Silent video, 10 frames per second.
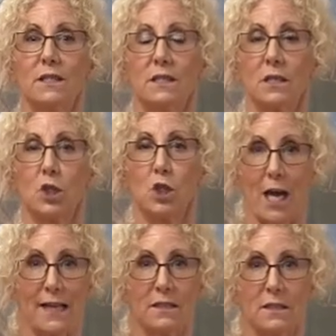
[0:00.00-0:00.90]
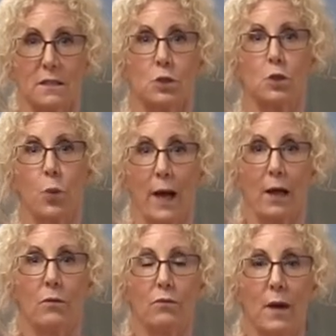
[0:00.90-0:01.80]
suggest
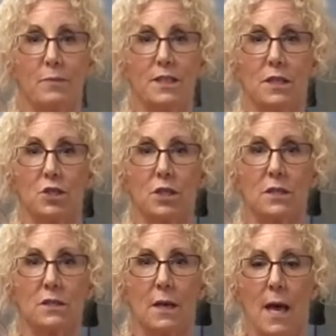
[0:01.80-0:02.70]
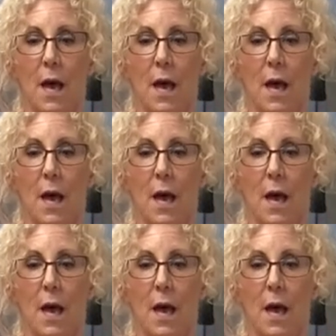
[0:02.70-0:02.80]
12 repetitions,